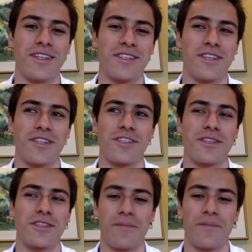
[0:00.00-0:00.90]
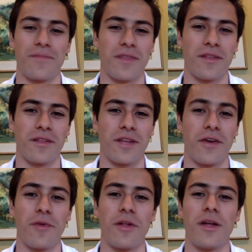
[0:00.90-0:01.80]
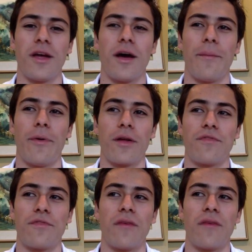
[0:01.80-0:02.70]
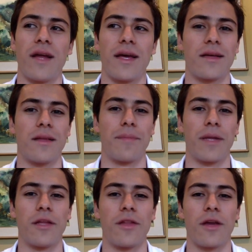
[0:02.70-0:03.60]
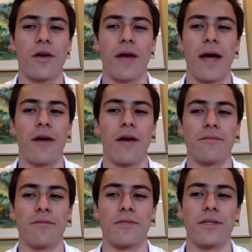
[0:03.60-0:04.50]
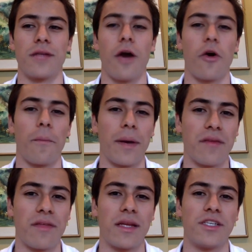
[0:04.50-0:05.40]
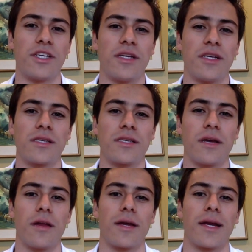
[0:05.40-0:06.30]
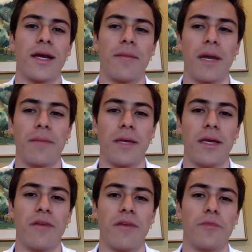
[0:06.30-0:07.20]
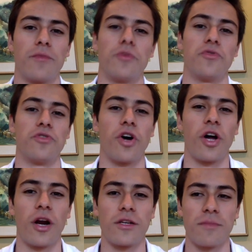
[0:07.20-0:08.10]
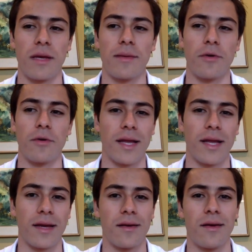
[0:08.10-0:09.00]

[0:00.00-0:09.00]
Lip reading: it's just terrible. But if you have like depending on the on how competitive the niche is, the click might be even up to $2 maybe. But like